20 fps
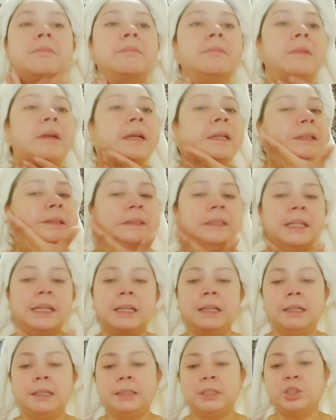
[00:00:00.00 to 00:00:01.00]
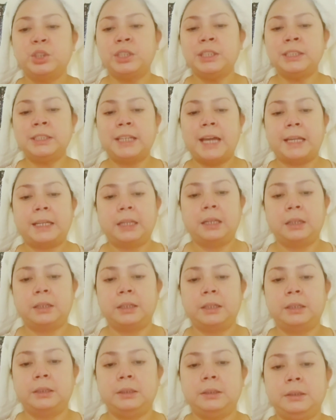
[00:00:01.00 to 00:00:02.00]
and then just get a
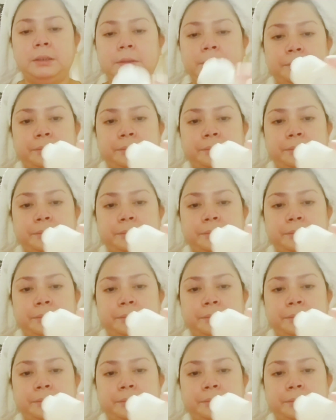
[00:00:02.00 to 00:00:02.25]
little